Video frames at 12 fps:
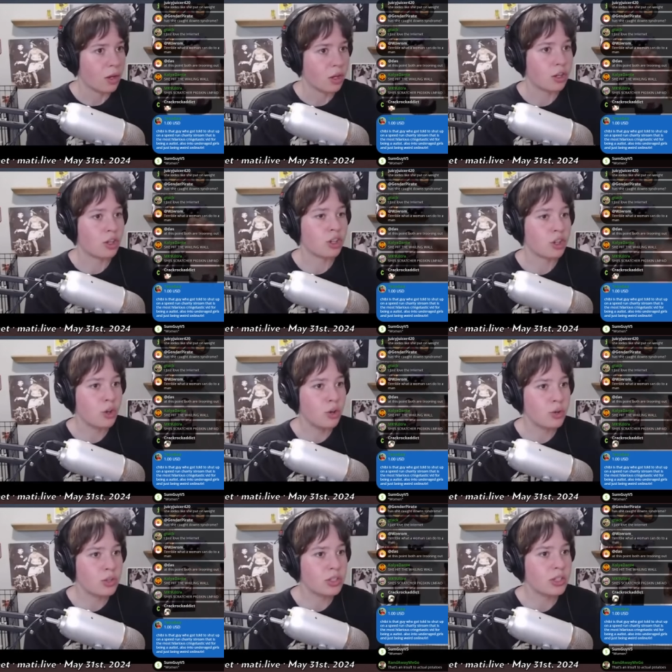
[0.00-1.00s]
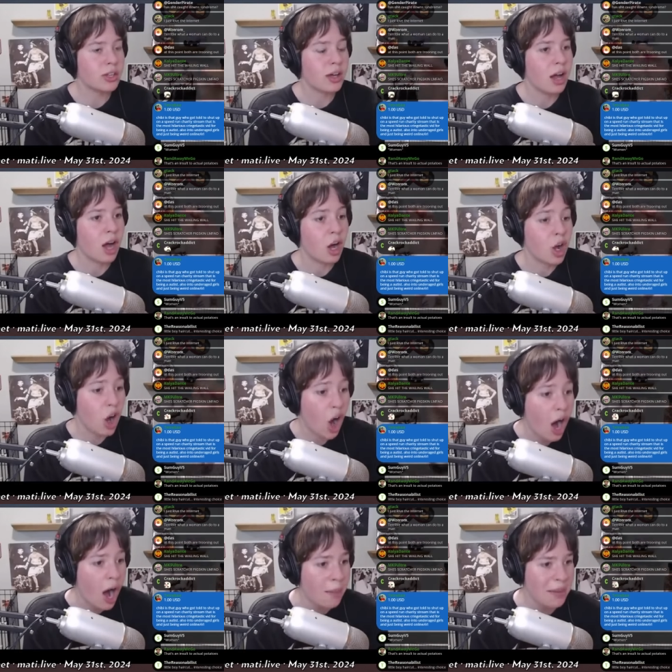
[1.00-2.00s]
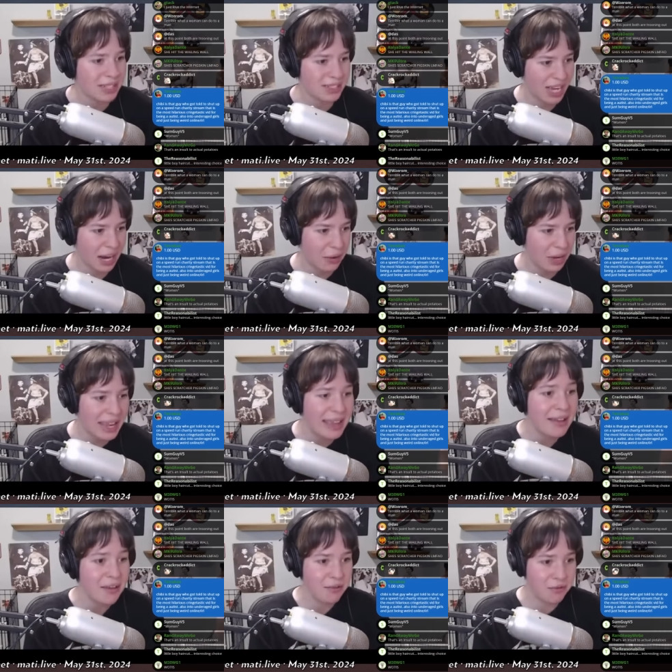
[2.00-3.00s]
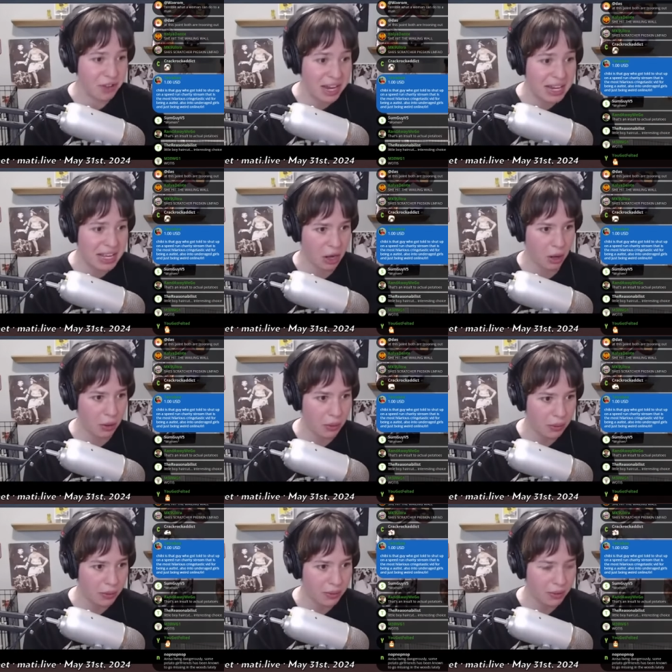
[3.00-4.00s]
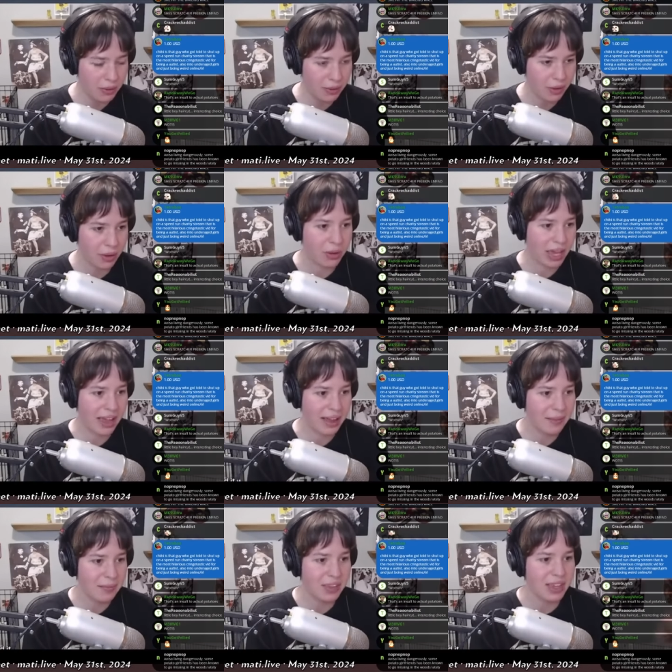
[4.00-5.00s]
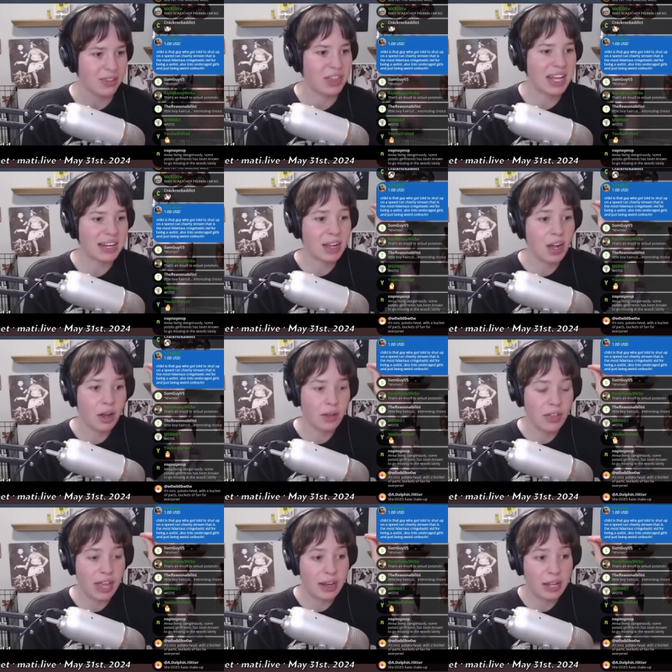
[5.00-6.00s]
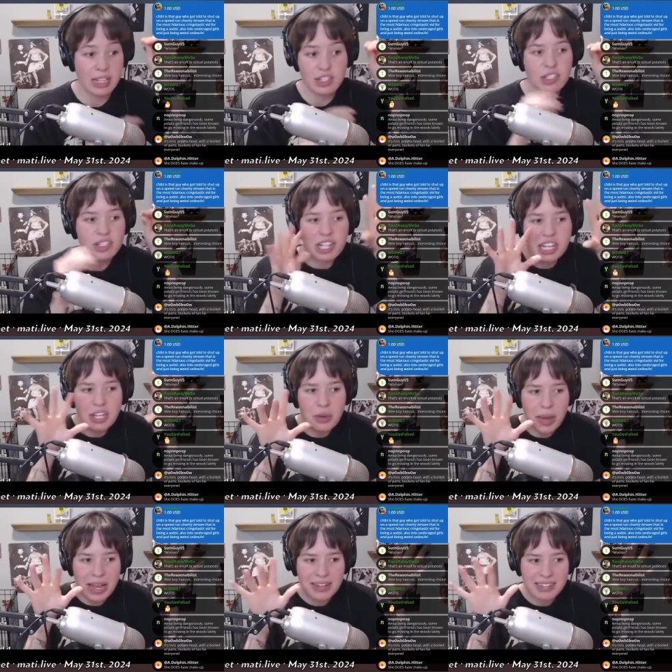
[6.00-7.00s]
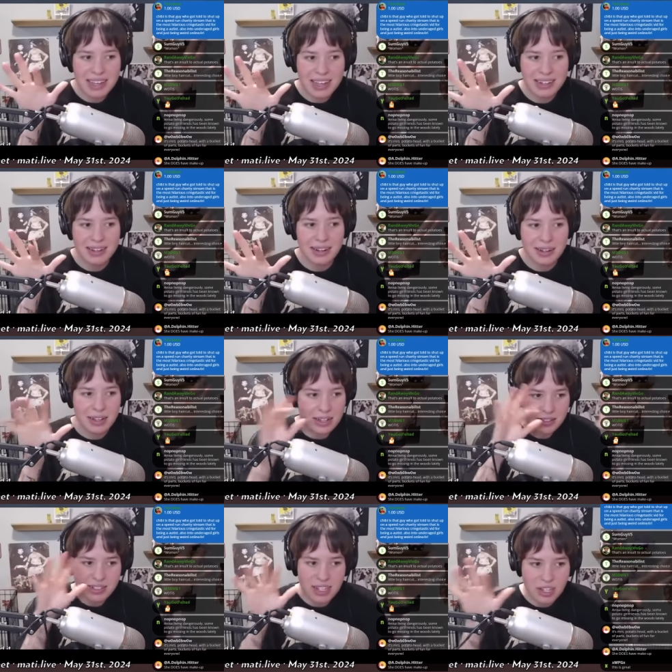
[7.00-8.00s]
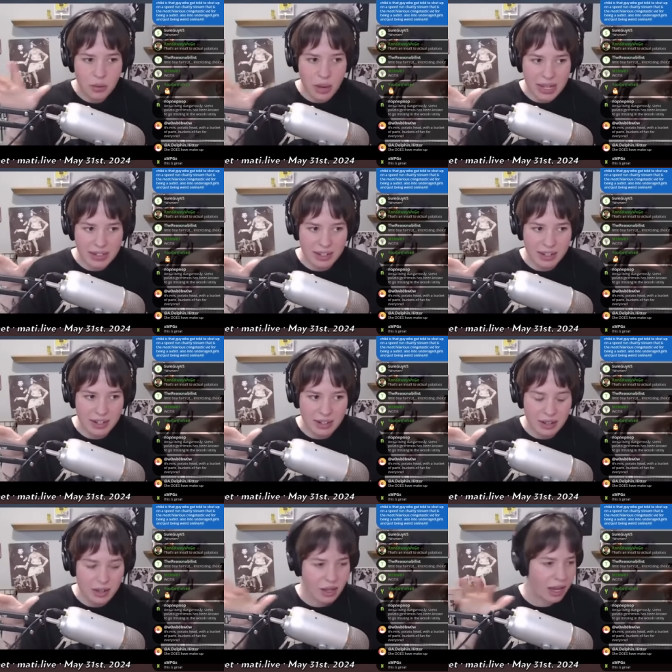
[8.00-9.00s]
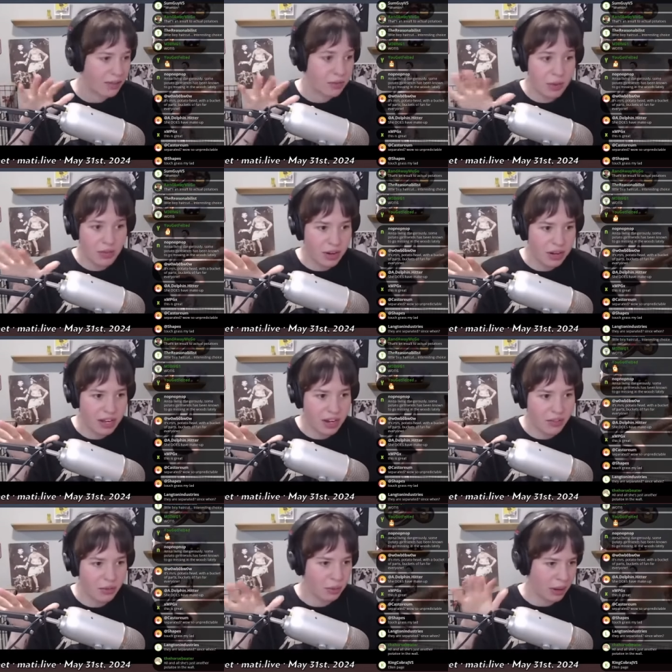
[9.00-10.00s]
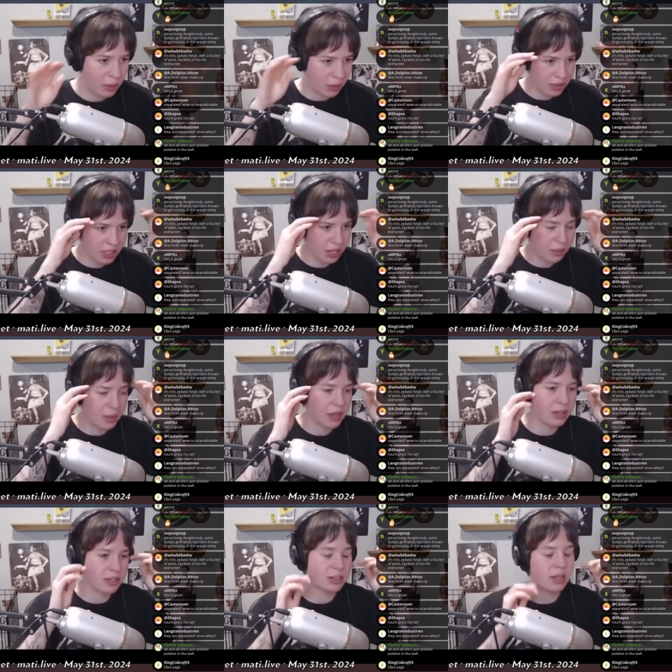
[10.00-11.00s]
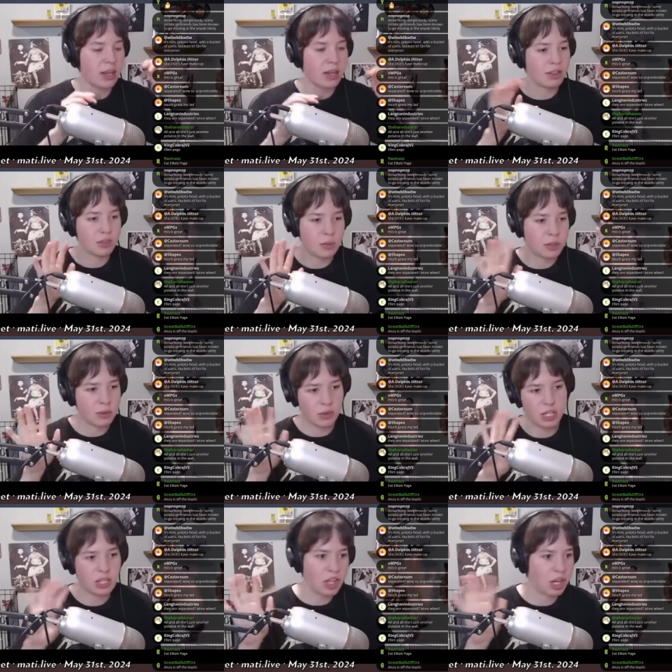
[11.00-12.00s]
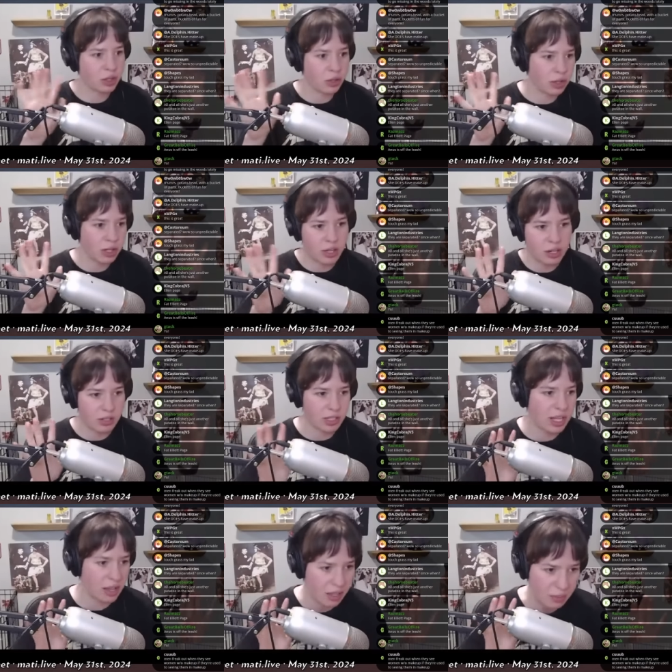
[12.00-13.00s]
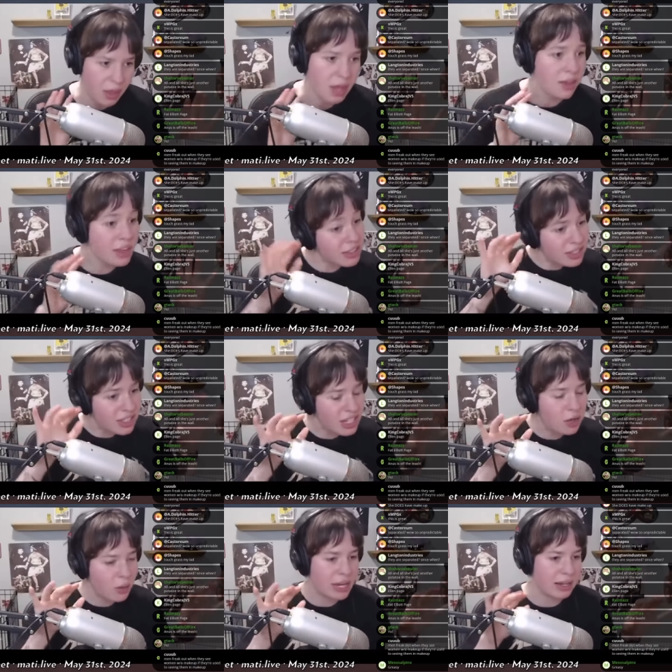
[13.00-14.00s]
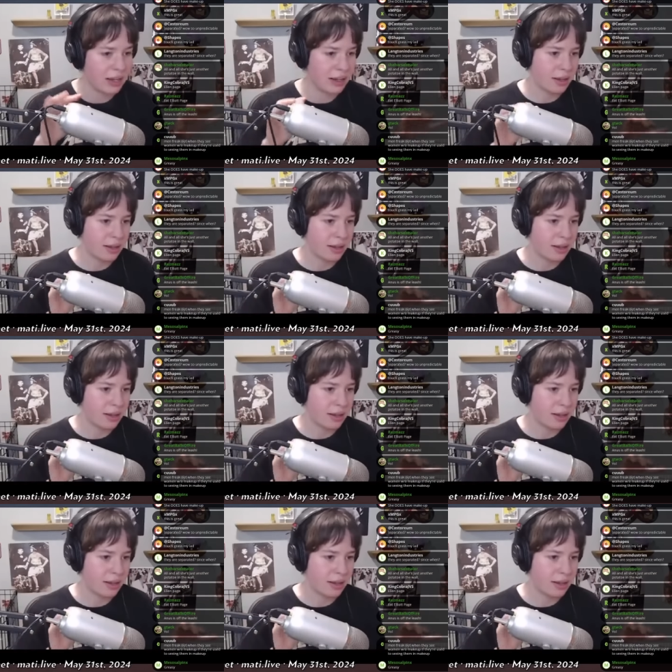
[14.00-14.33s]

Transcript: used a commentary video, okay, that that insinuated insinuated I have to be very careful with my words here because this person will say technically they didn't say that insinuated